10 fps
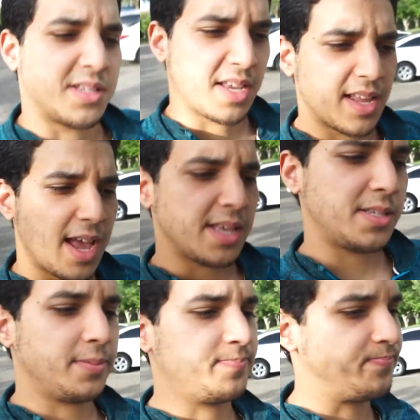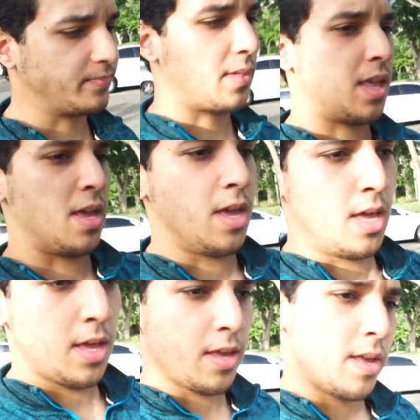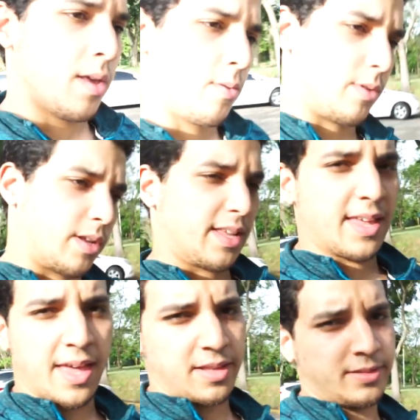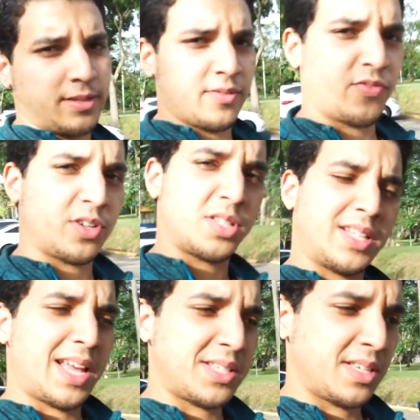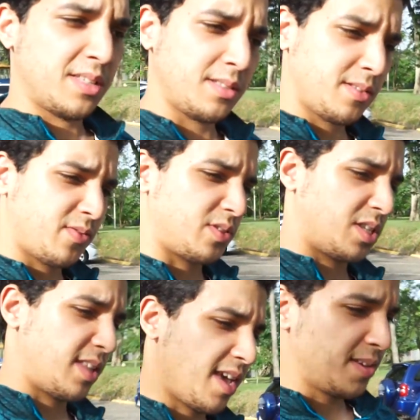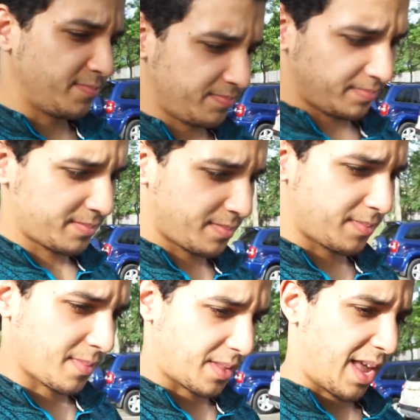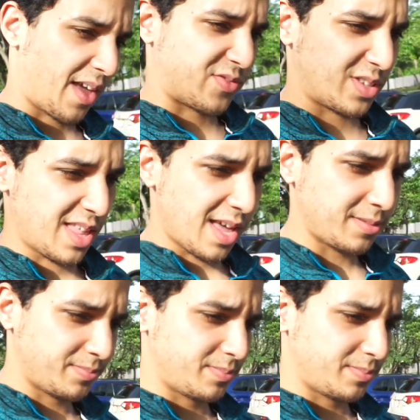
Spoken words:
said, guys, we're gonna get first class in for today. After that,